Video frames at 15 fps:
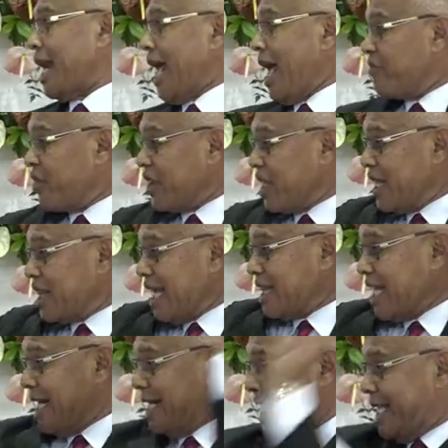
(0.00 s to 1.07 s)
everything that
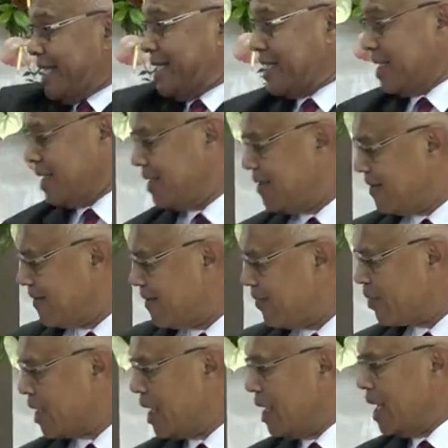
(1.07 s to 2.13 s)
they need.
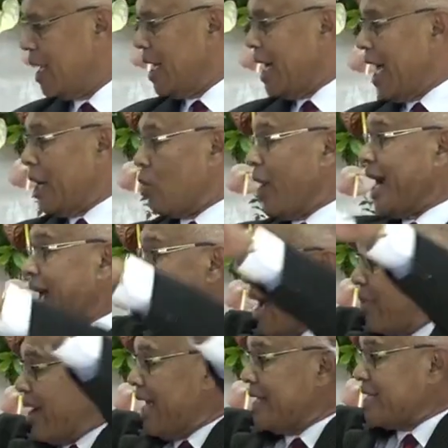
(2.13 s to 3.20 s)
And
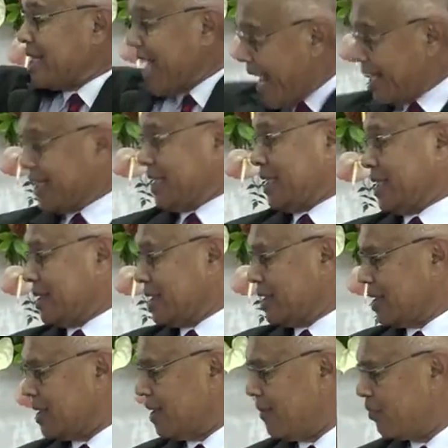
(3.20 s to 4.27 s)
whatever it
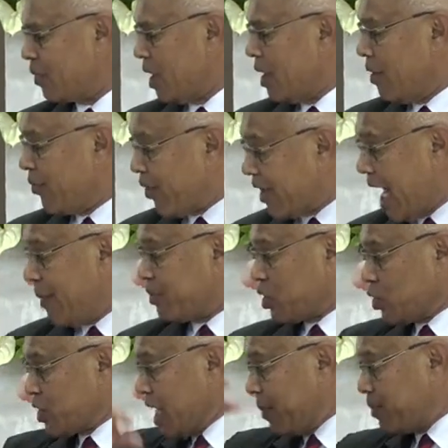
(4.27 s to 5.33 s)
takes for them to
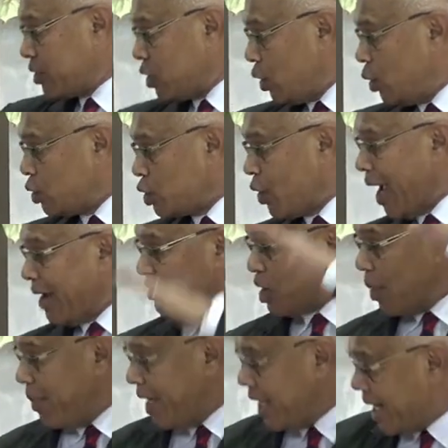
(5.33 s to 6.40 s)
subdue, to have
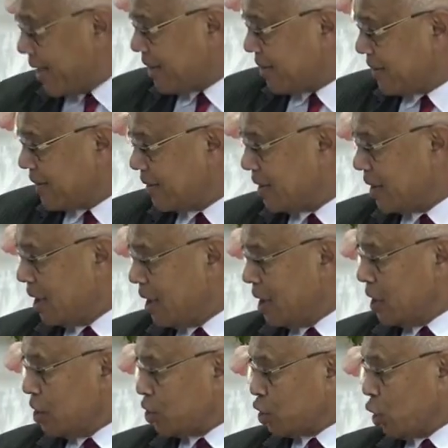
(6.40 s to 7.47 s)
dominion,
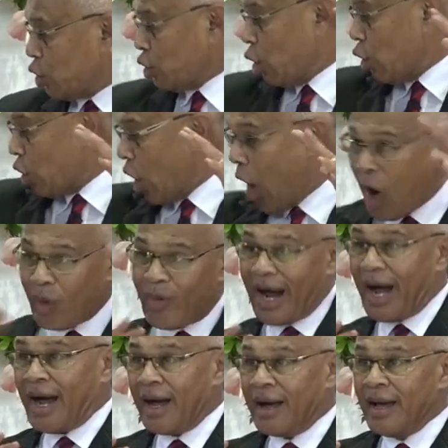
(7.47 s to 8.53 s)
to rule
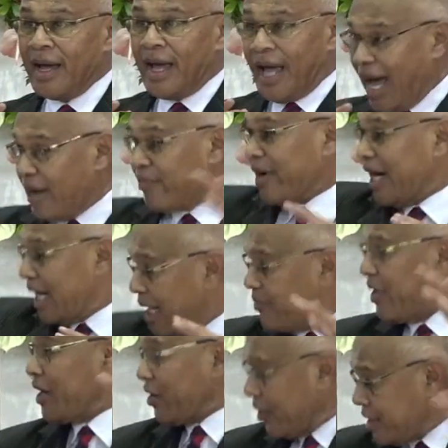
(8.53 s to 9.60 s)
over every
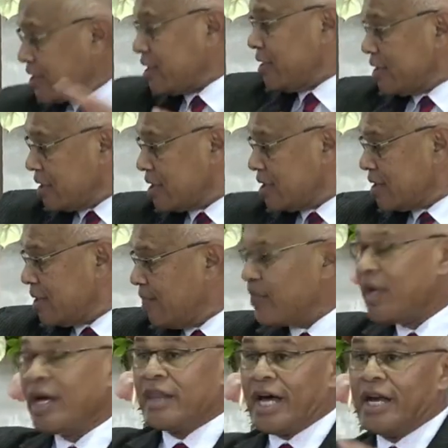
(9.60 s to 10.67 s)
living creature
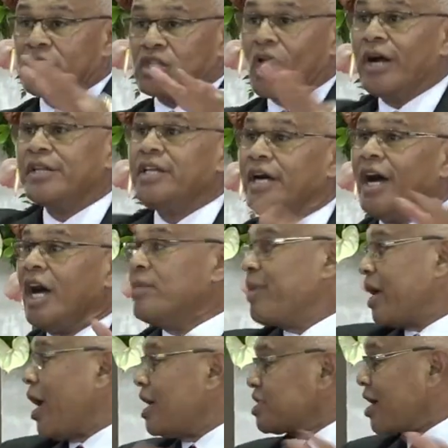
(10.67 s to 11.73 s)
that is on the earth.
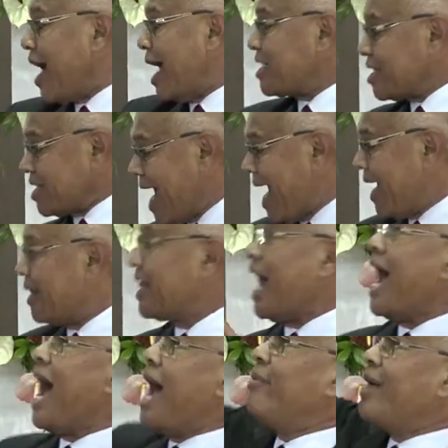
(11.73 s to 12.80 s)
Because God said, the
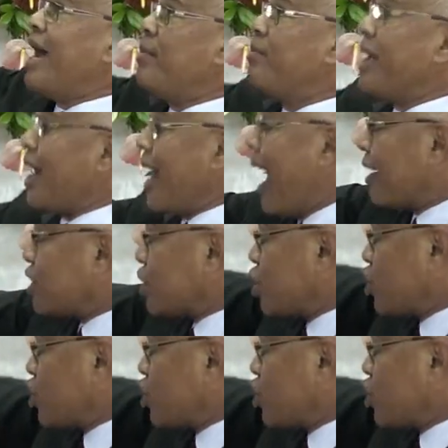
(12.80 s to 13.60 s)
heaven belongs to